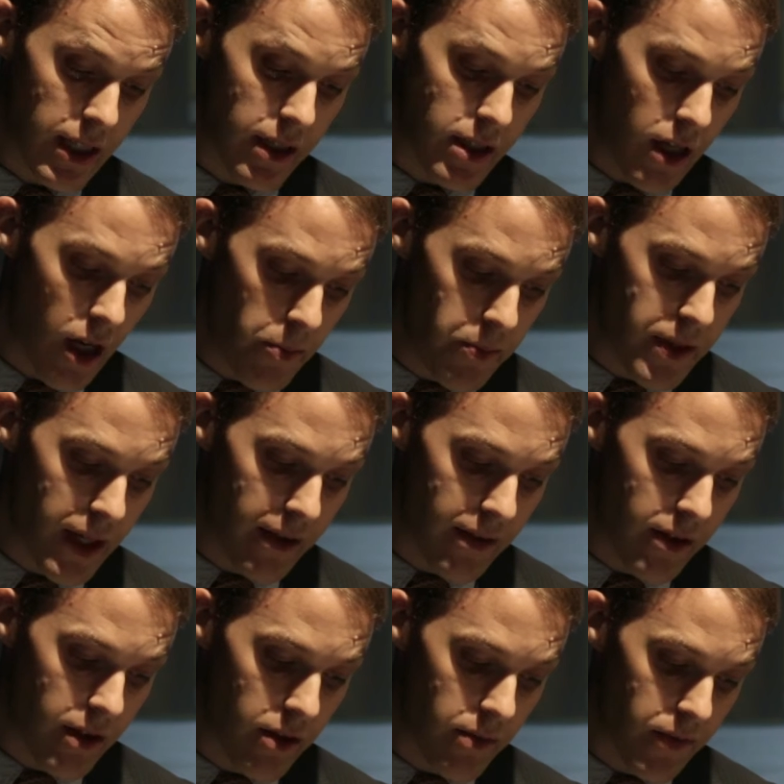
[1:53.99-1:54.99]
and
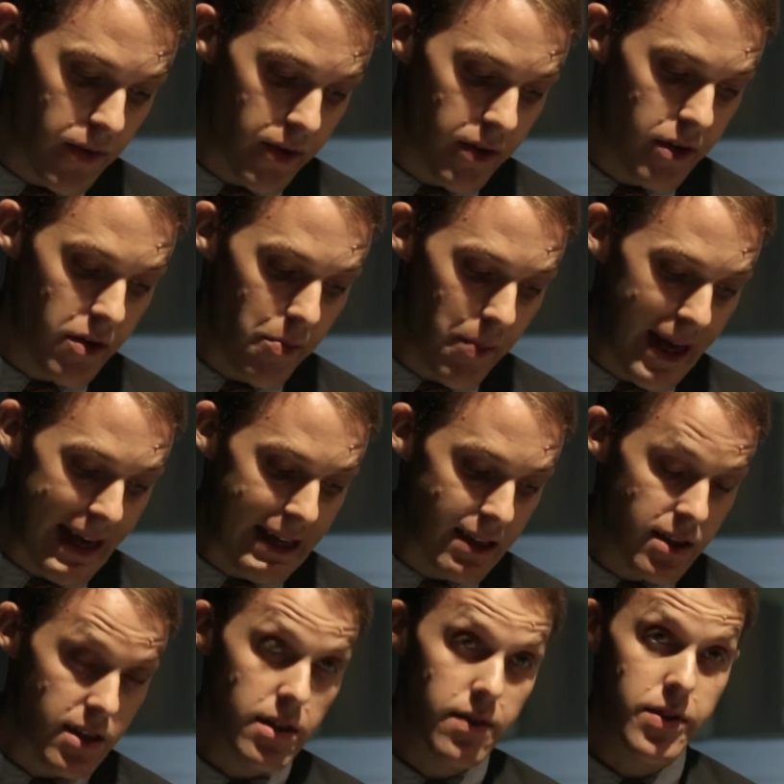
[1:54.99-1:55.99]
update them for the
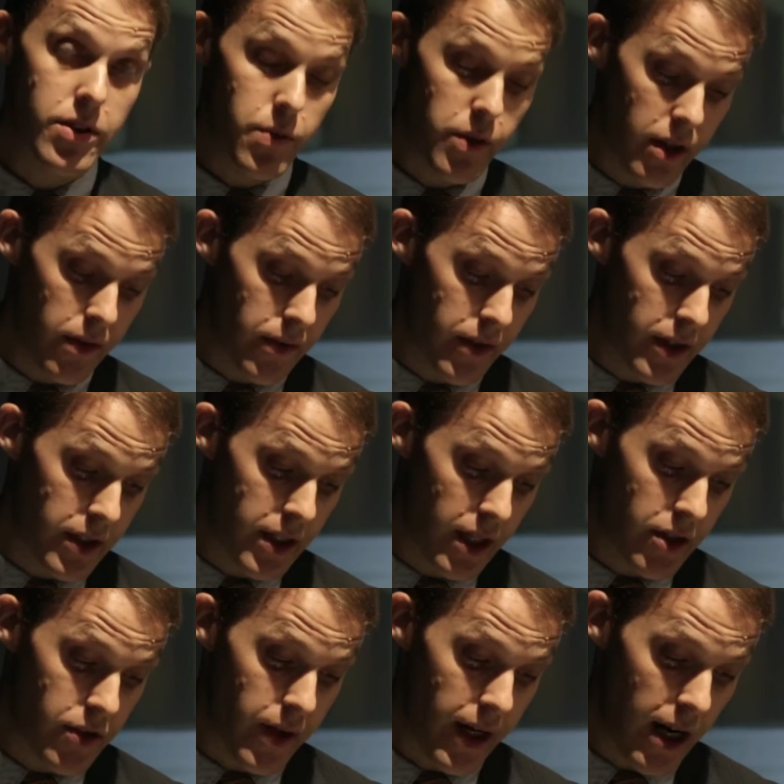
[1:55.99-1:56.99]
demands of the 21st
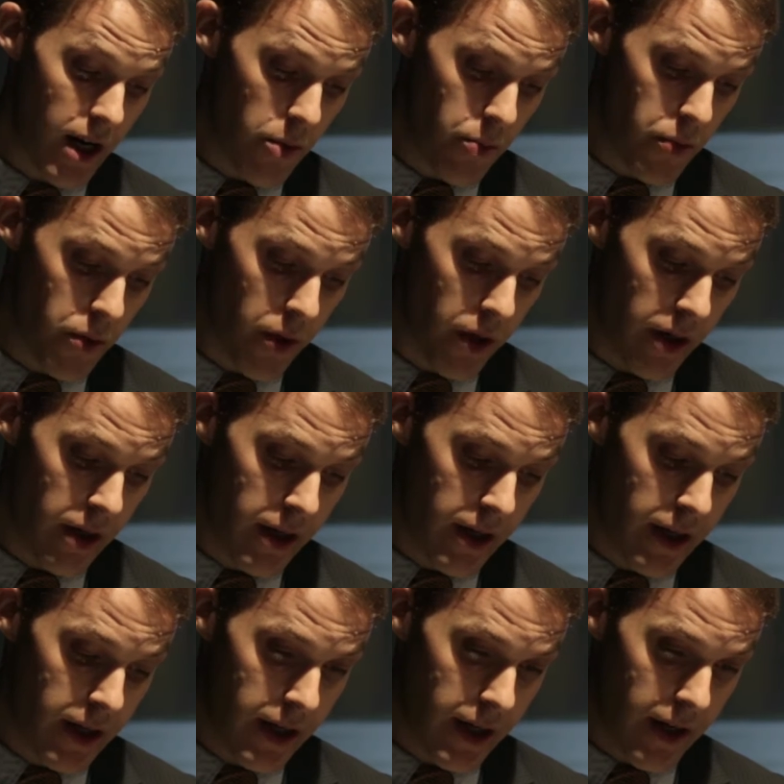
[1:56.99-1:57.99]
century airport
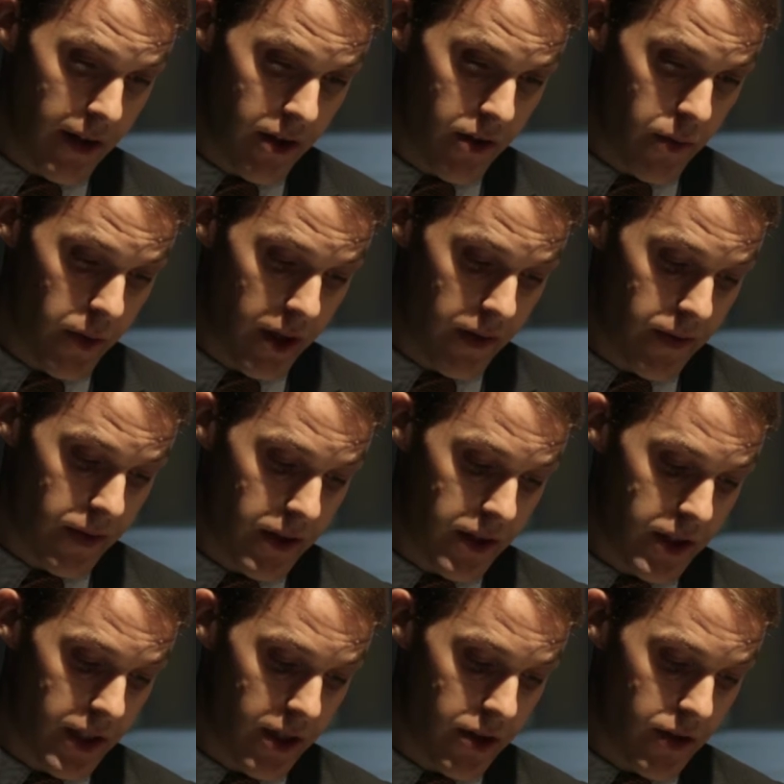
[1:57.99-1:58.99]
and the 21st
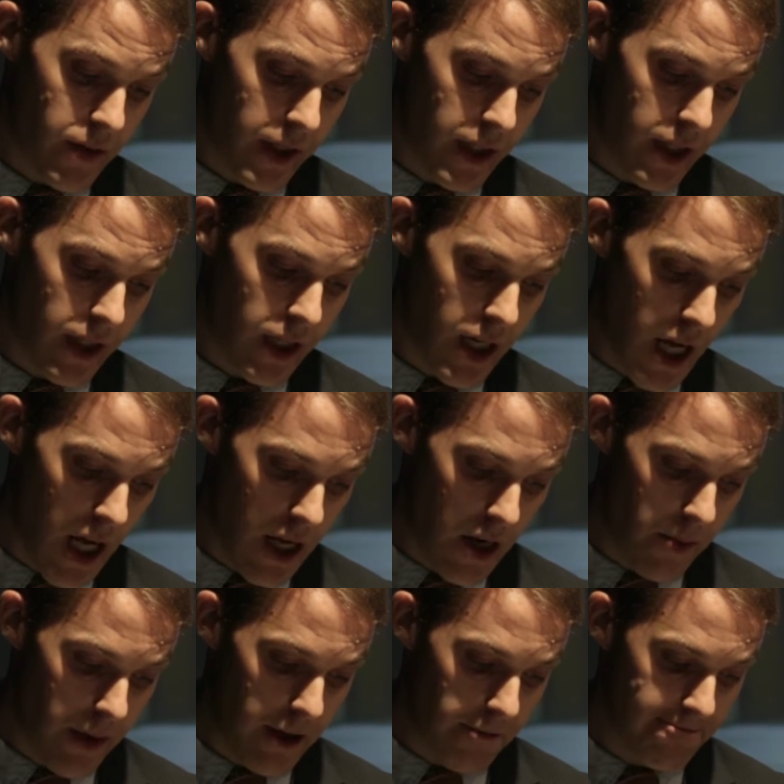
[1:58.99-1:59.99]
century
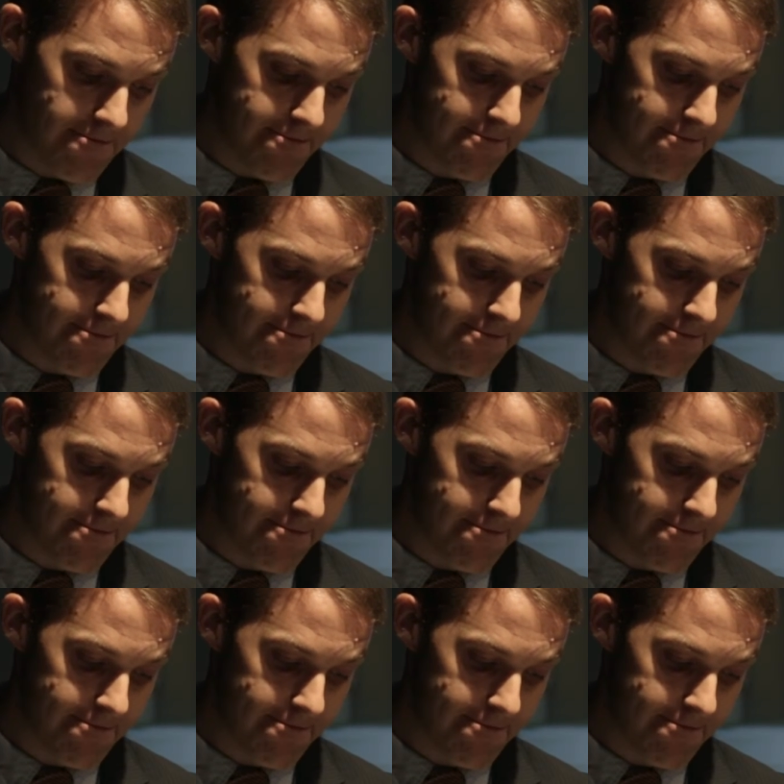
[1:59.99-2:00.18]
economy.